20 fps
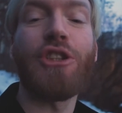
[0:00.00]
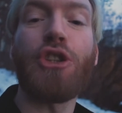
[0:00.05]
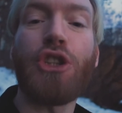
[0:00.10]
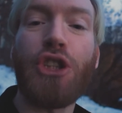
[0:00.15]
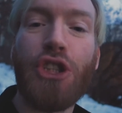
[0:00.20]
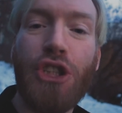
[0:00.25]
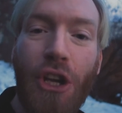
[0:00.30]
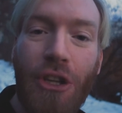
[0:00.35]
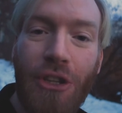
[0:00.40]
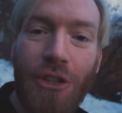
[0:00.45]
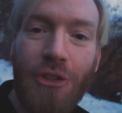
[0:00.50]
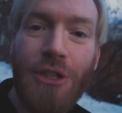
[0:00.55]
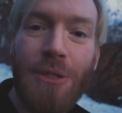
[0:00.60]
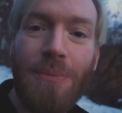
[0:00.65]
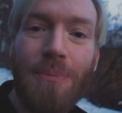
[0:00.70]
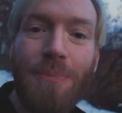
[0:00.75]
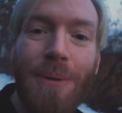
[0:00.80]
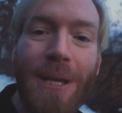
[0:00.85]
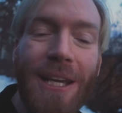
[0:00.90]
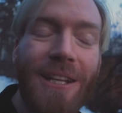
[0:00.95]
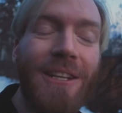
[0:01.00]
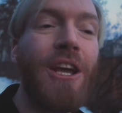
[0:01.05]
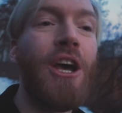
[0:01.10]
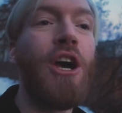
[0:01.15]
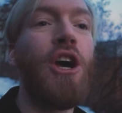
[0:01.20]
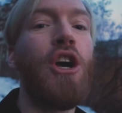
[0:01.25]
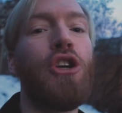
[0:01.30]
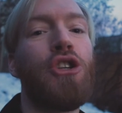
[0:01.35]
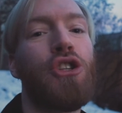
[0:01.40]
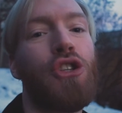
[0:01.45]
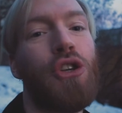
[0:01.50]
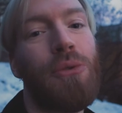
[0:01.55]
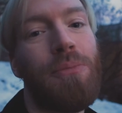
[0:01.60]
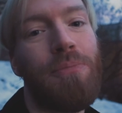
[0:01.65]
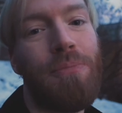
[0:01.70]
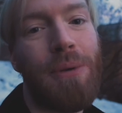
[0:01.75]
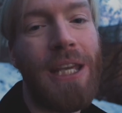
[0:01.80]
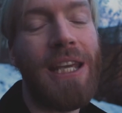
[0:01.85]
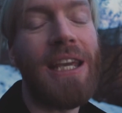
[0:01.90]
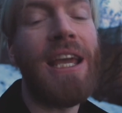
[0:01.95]
your shutter speed should
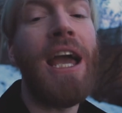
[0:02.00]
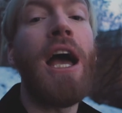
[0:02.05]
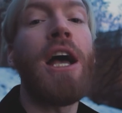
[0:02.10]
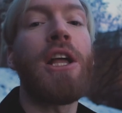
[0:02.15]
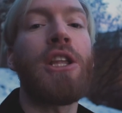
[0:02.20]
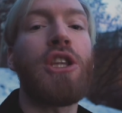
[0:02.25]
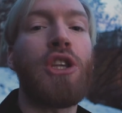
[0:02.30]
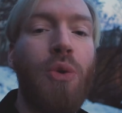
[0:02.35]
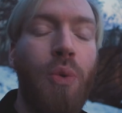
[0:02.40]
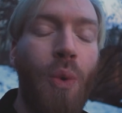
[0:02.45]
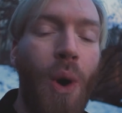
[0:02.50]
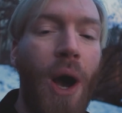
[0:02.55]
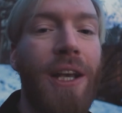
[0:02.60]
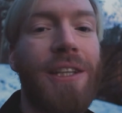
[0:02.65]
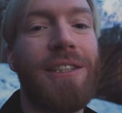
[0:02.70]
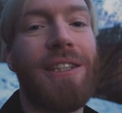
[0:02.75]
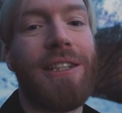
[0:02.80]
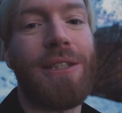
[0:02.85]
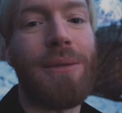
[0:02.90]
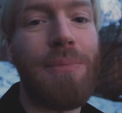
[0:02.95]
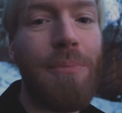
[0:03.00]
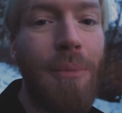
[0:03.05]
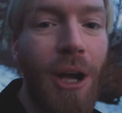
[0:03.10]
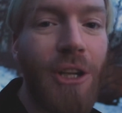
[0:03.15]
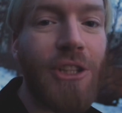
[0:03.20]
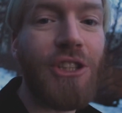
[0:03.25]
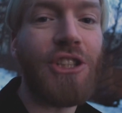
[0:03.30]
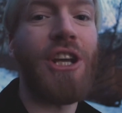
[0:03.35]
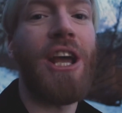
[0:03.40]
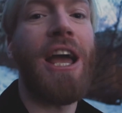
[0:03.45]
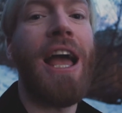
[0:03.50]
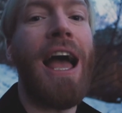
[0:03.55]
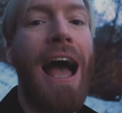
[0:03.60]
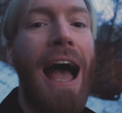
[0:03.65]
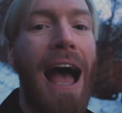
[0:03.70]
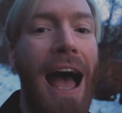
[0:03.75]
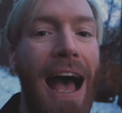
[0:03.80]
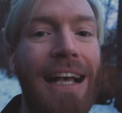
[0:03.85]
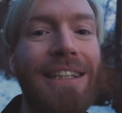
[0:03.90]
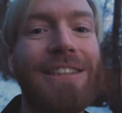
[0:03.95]
be twice as much
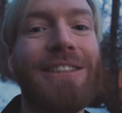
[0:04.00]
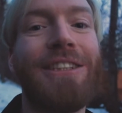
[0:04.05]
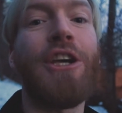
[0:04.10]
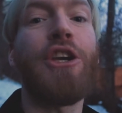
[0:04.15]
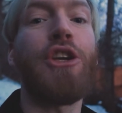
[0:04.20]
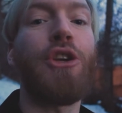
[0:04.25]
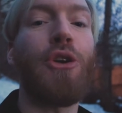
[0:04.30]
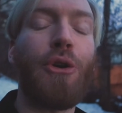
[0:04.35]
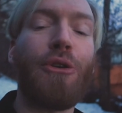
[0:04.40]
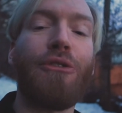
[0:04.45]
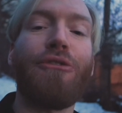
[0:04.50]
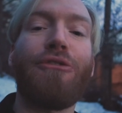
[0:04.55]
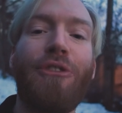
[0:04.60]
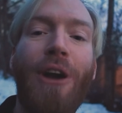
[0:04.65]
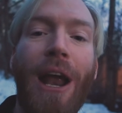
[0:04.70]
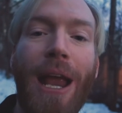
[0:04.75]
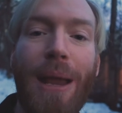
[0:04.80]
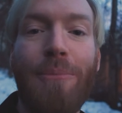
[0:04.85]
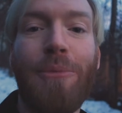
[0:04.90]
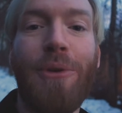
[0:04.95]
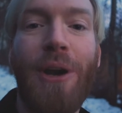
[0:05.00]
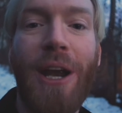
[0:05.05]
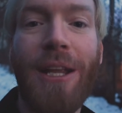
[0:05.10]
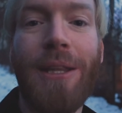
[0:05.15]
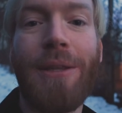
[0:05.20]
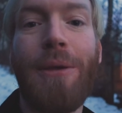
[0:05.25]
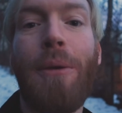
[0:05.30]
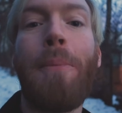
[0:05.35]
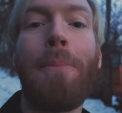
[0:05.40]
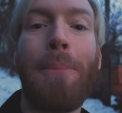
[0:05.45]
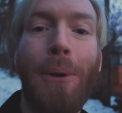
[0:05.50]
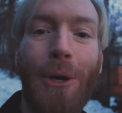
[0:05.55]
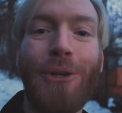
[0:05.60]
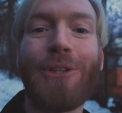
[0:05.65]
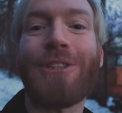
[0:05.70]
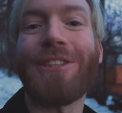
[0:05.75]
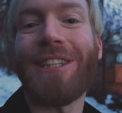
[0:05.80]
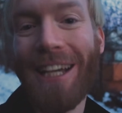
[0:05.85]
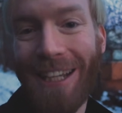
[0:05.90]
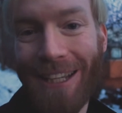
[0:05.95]
as your frame rate per
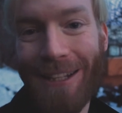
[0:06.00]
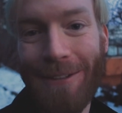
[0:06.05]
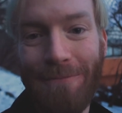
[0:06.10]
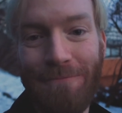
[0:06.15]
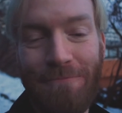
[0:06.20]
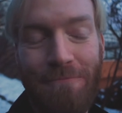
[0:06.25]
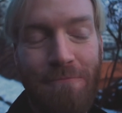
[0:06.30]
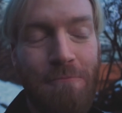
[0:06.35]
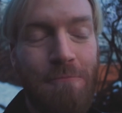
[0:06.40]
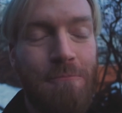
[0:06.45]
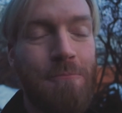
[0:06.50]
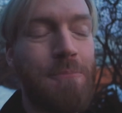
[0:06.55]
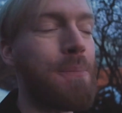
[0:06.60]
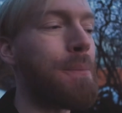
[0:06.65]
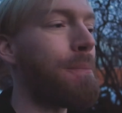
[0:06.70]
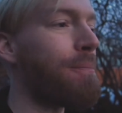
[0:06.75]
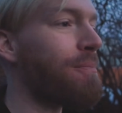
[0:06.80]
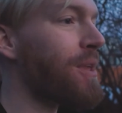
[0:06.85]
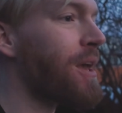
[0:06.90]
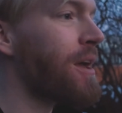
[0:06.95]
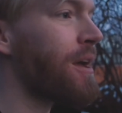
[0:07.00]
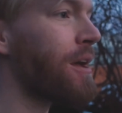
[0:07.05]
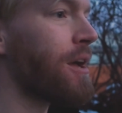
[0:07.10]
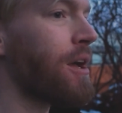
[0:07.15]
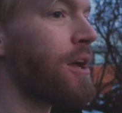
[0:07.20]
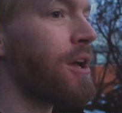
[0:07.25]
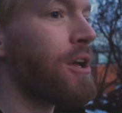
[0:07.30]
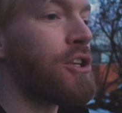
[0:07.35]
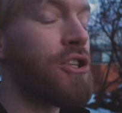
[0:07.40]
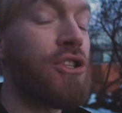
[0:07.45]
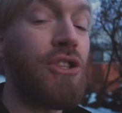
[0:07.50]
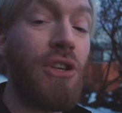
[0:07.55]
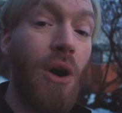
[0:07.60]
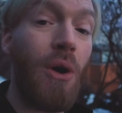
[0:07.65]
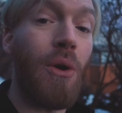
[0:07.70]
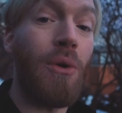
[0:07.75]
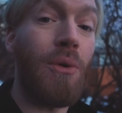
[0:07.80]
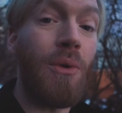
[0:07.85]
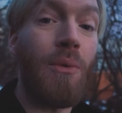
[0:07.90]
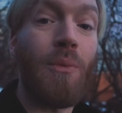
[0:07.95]
second.
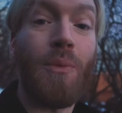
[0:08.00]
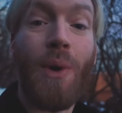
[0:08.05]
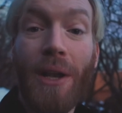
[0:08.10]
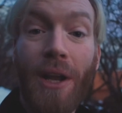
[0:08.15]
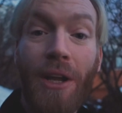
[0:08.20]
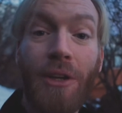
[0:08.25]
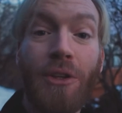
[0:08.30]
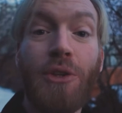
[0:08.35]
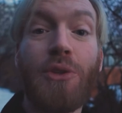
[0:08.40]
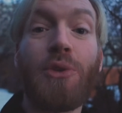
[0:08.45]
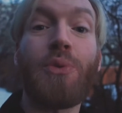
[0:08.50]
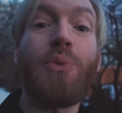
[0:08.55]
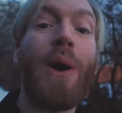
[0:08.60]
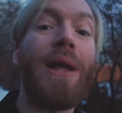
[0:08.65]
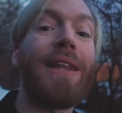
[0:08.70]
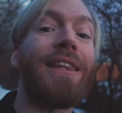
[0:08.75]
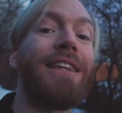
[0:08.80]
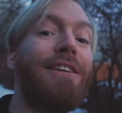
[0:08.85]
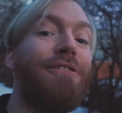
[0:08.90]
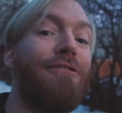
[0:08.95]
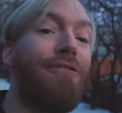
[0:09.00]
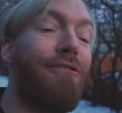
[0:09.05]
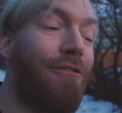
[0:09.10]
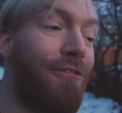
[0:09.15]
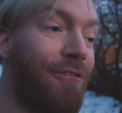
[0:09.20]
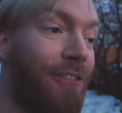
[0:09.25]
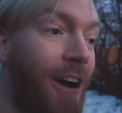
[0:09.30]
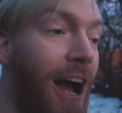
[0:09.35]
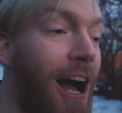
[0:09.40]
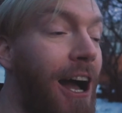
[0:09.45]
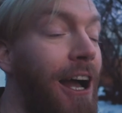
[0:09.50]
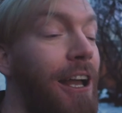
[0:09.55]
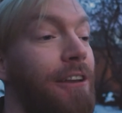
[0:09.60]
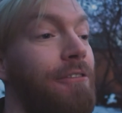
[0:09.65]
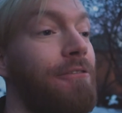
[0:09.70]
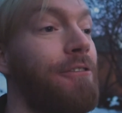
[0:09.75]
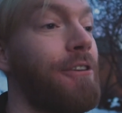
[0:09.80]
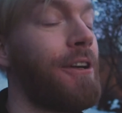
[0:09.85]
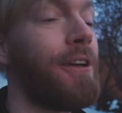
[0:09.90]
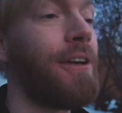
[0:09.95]
So
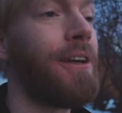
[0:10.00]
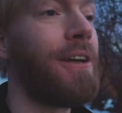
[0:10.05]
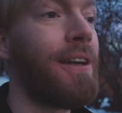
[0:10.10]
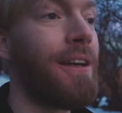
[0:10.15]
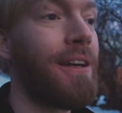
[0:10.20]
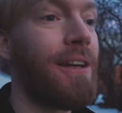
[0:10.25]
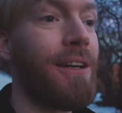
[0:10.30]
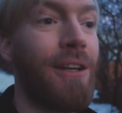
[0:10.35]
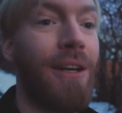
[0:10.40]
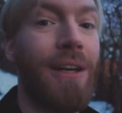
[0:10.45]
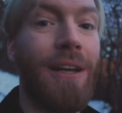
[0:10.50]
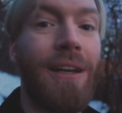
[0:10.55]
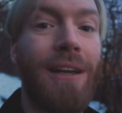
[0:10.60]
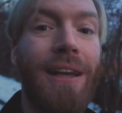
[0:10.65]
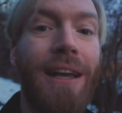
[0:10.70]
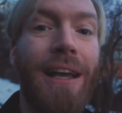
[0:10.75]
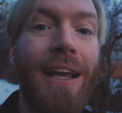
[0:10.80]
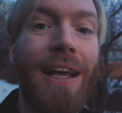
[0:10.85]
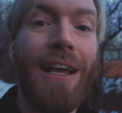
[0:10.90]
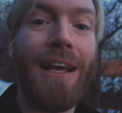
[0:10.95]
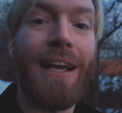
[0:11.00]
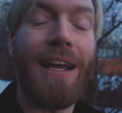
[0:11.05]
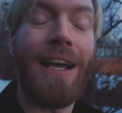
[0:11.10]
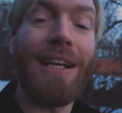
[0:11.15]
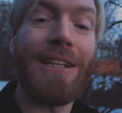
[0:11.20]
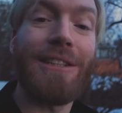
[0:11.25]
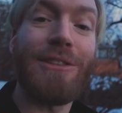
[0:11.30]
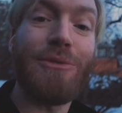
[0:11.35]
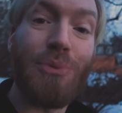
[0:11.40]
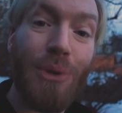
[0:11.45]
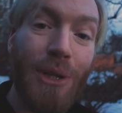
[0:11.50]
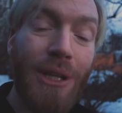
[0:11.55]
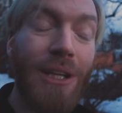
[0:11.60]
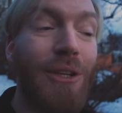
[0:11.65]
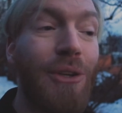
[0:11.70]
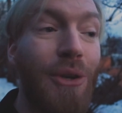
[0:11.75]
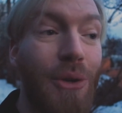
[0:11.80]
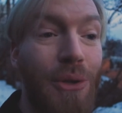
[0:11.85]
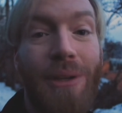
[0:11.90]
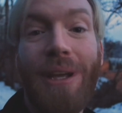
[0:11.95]
125 is really
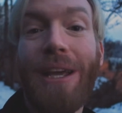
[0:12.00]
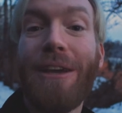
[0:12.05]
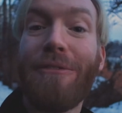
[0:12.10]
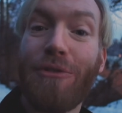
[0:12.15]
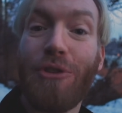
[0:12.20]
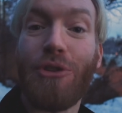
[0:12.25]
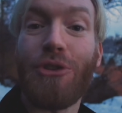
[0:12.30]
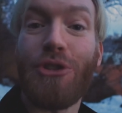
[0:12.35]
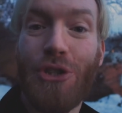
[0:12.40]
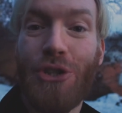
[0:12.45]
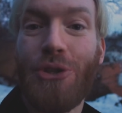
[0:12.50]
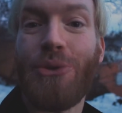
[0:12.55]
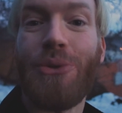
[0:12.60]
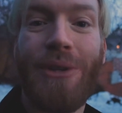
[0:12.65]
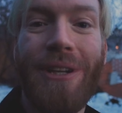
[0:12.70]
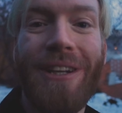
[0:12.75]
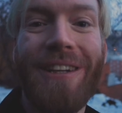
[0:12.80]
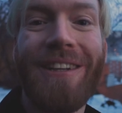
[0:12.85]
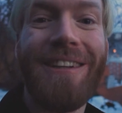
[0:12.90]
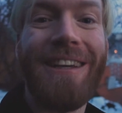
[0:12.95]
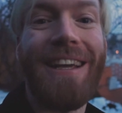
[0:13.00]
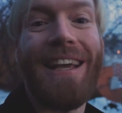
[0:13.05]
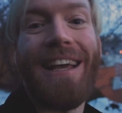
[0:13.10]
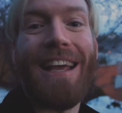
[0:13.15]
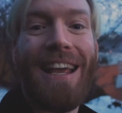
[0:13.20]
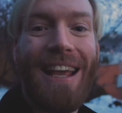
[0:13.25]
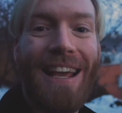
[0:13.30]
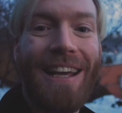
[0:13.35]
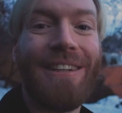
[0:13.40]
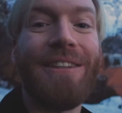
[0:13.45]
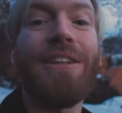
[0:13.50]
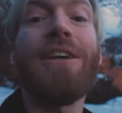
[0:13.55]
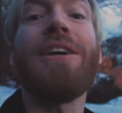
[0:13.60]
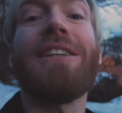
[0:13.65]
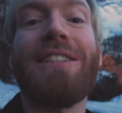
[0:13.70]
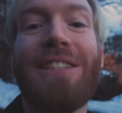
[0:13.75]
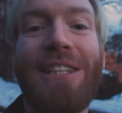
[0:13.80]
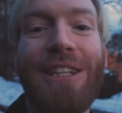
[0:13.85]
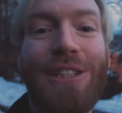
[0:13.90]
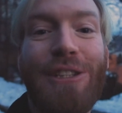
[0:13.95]
good if you're shooting in
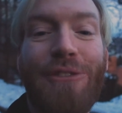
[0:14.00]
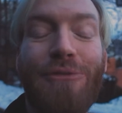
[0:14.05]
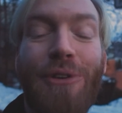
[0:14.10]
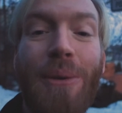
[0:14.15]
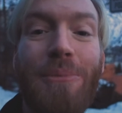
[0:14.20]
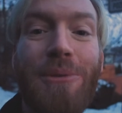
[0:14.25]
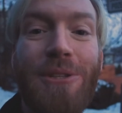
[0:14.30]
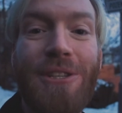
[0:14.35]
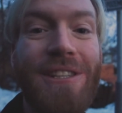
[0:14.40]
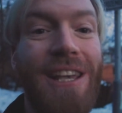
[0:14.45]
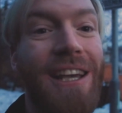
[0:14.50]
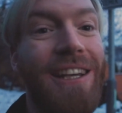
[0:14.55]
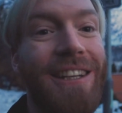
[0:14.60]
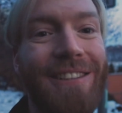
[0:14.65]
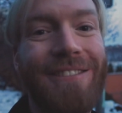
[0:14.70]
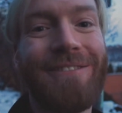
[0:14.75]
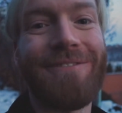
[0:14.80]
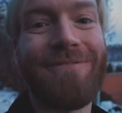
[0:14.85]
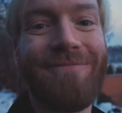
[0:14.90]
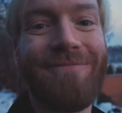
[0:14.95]
60 frames a second.